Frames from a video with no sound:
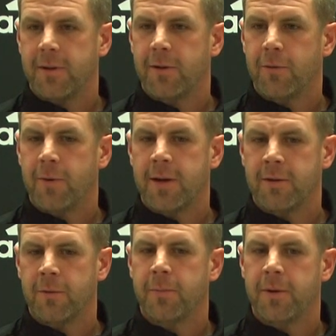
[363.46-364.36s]
you know, ran a
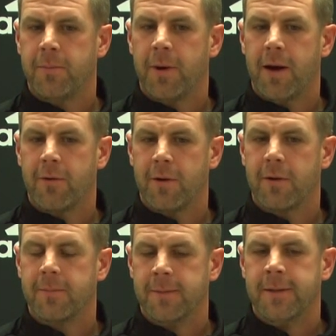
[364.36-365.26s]
little bit of power,
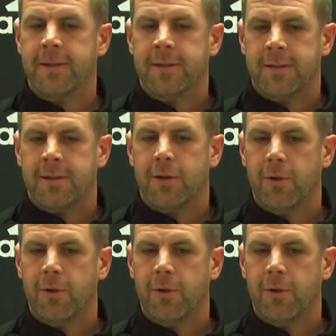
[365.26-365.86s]
a